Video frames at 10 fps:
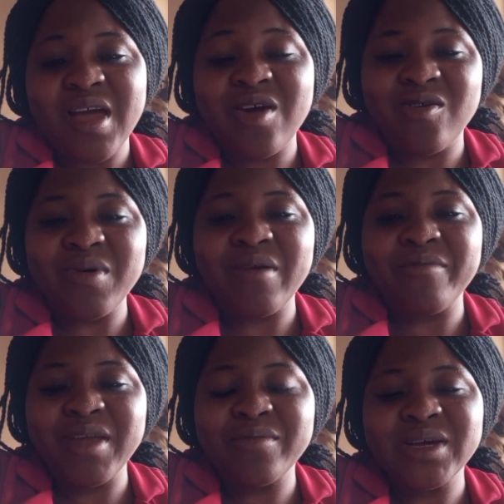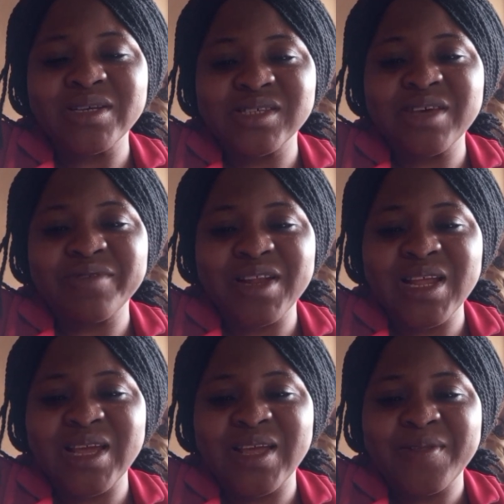I hope I've made myself
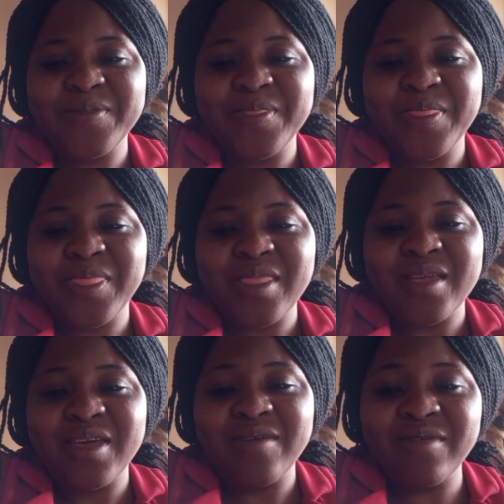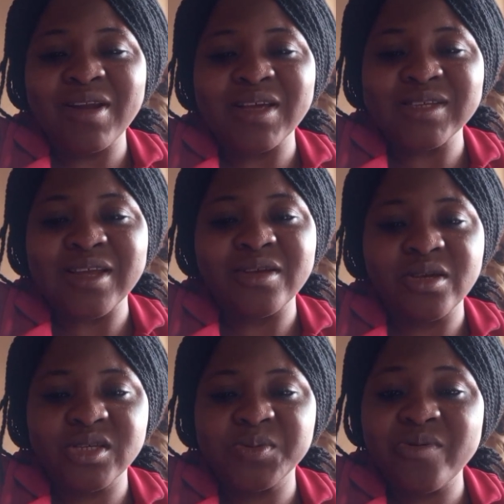clear. Even as an
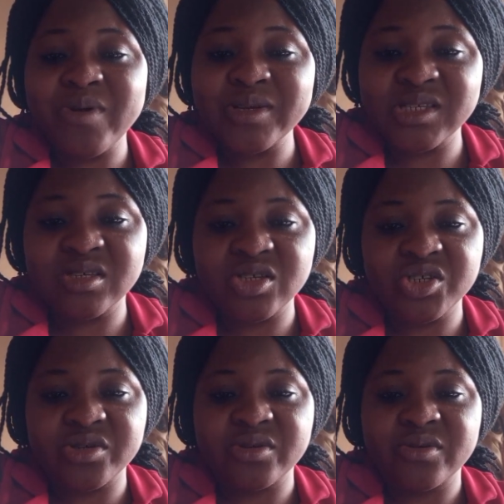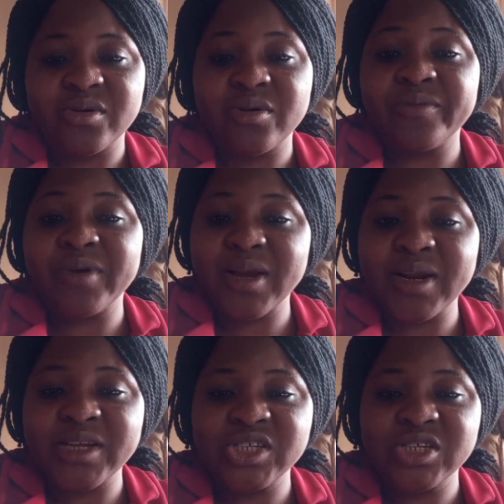experienced teacher of
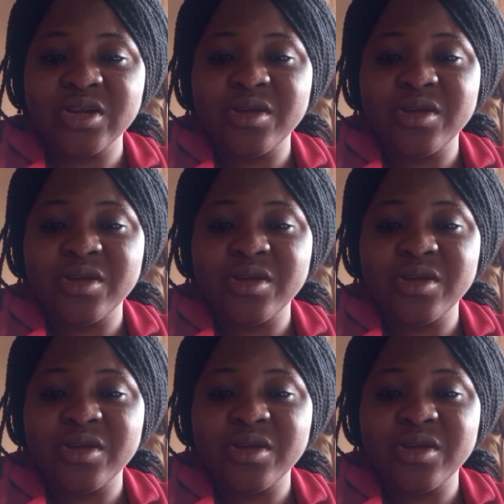English,